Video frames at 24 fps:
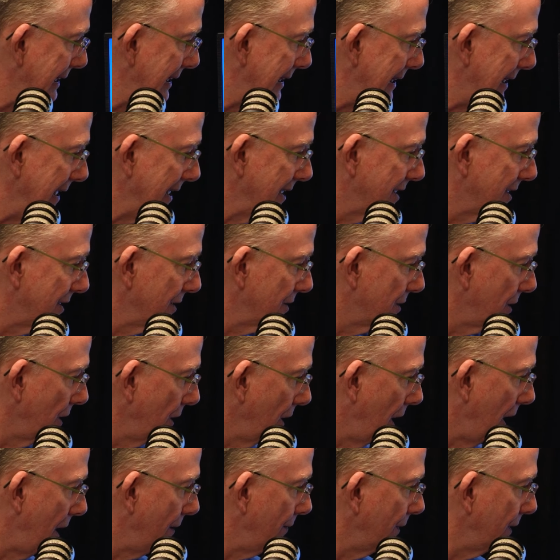This is the
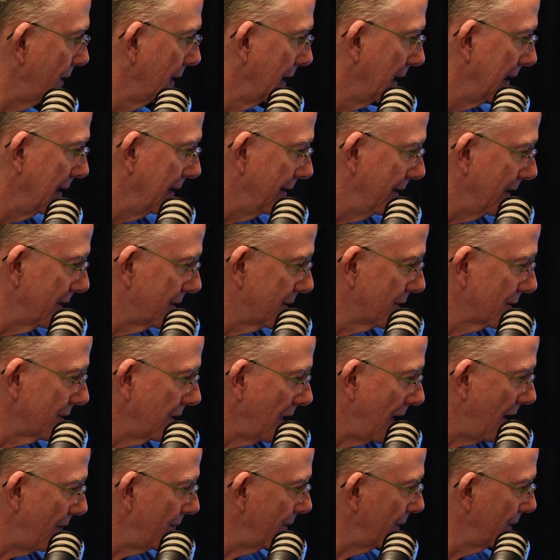lava. This is
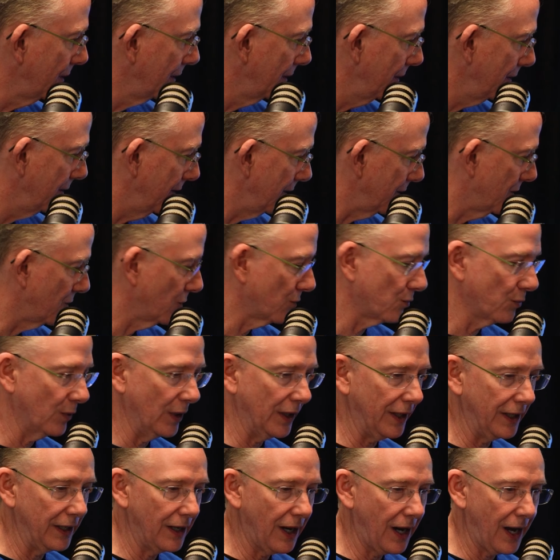lava. This is
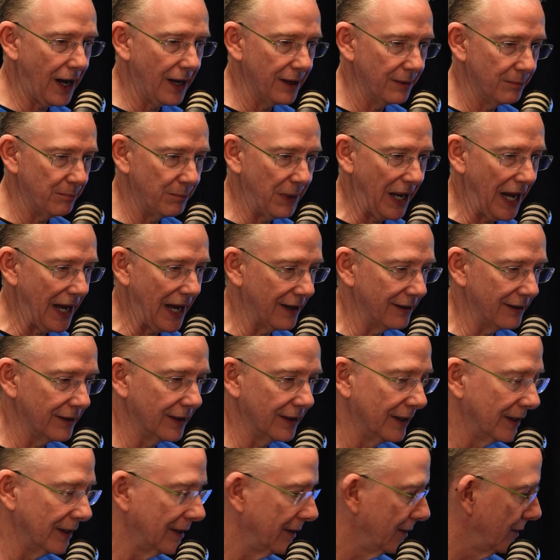really hot, bad,
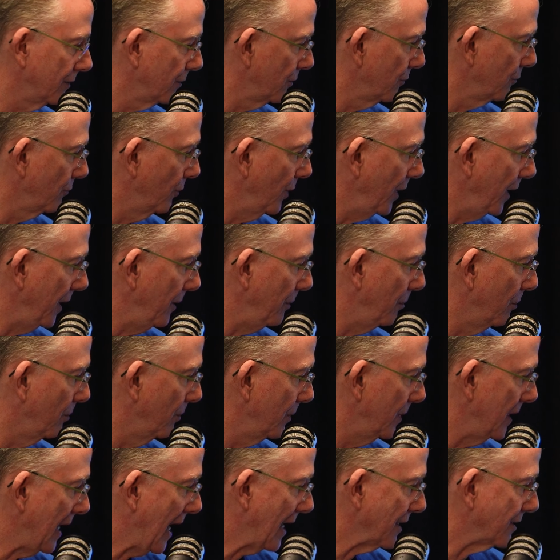really
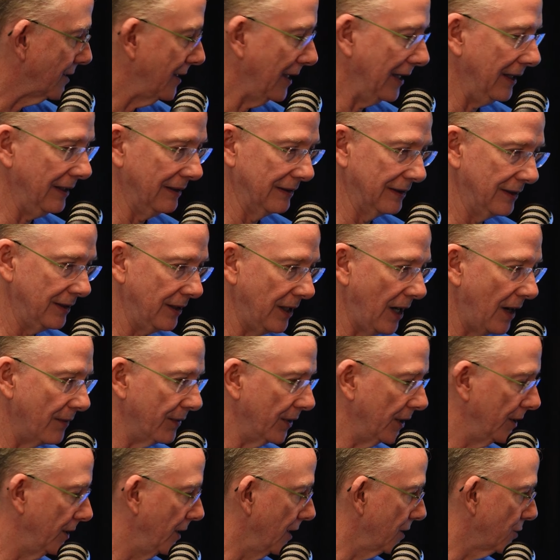nasty
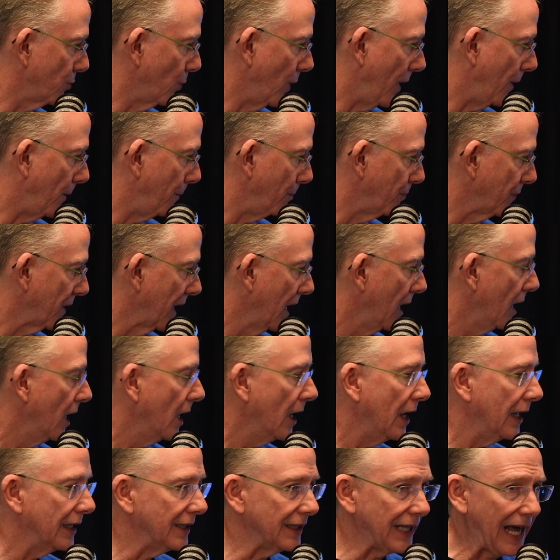lava as well.
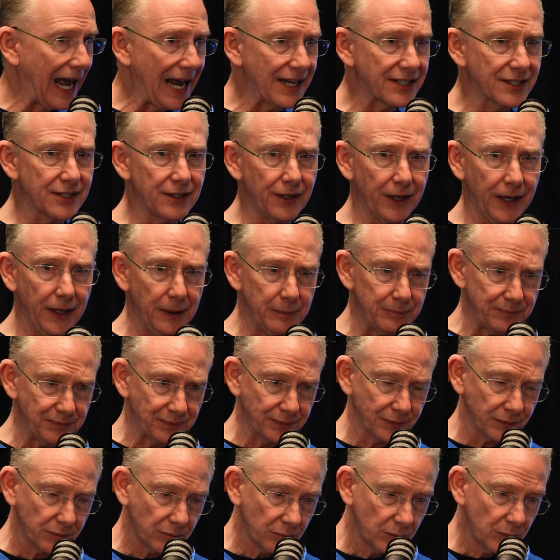Lastly,
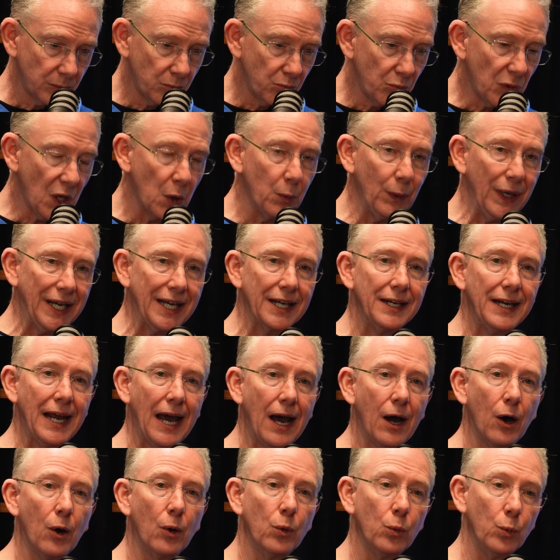we can
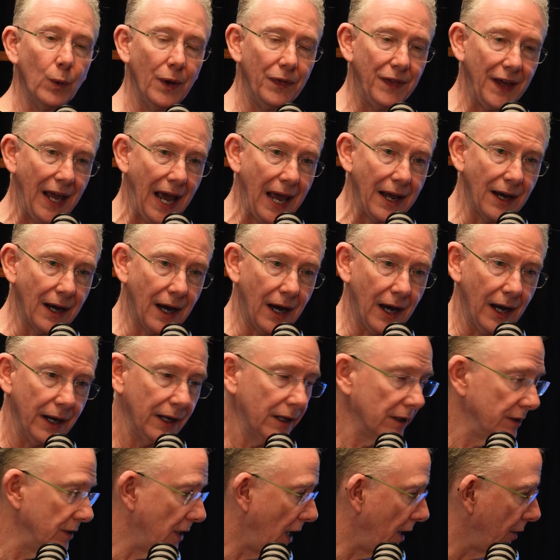now, with the AI,
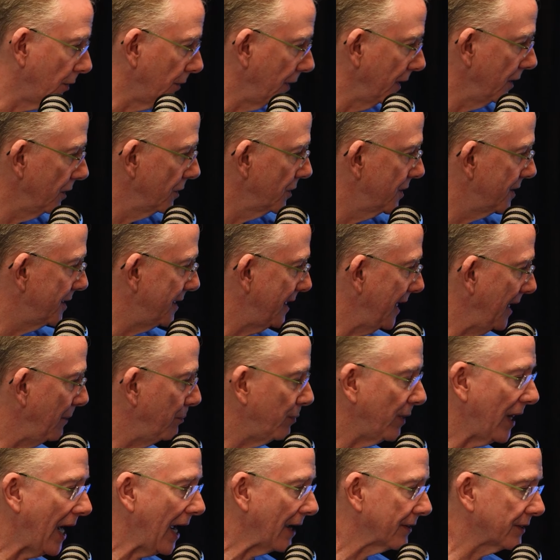not only see
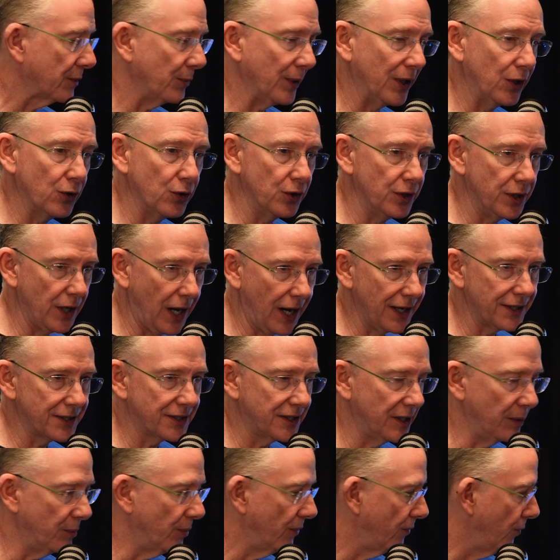plaque that we could not
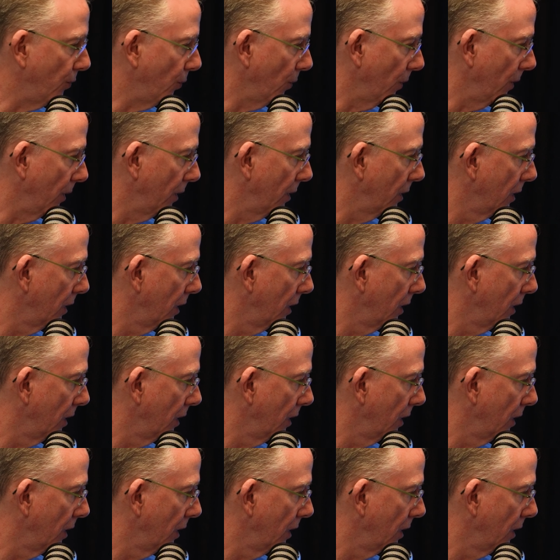see before,